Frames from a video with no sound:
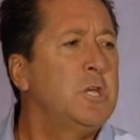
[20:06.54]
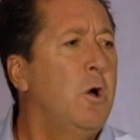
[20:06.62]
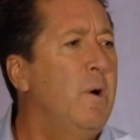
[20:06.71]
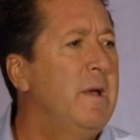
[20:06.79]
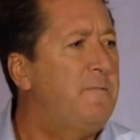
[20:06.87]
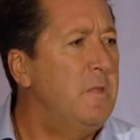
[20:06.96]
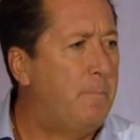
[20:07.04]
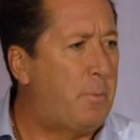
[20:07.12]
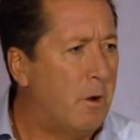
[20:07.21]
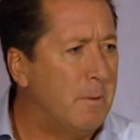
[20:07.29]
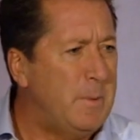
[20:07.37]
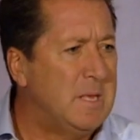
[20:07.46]
So if the
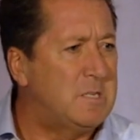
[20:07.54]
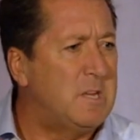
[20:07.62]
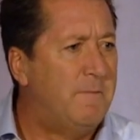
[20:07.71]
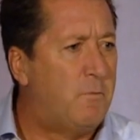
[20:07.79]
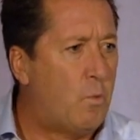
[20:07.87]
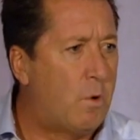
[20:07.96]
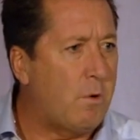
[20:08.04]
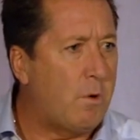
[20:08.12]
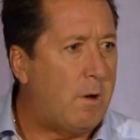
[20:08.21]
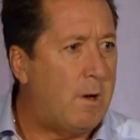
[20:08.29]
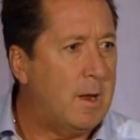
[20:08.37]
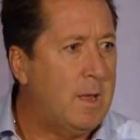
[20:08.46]
purpose of
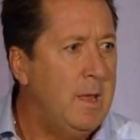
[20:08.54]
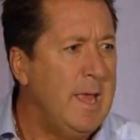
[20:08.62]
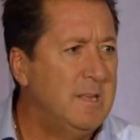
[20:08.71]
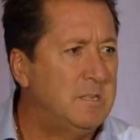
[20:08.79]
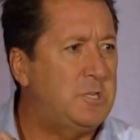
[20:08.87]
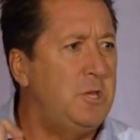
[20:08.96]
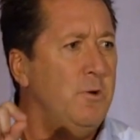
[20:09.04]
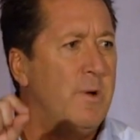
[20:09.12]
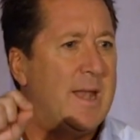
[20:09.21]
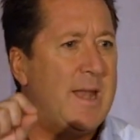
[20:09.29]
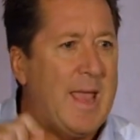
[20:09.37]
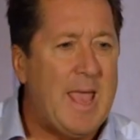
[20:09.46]
work is to
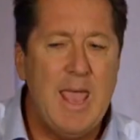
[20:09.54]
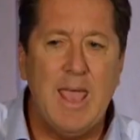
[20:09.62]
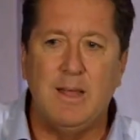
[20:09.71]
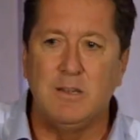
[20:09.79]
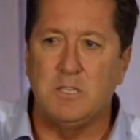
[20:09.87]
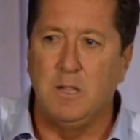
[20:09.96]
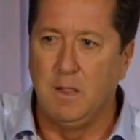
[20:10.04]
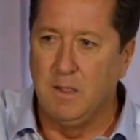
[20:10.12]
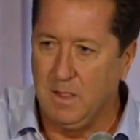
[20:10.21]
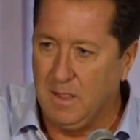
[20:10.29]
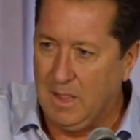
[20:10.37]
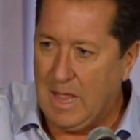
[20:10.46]
enhance
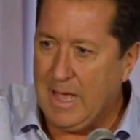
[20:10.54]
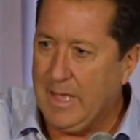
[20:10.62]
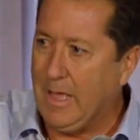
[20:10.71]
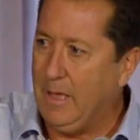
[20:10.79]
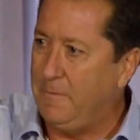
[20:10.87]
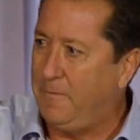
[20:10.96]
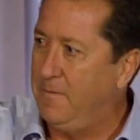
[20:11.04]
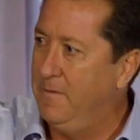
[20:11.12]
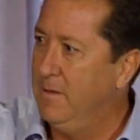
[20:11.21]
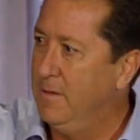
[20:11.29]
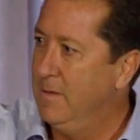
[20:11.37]
life,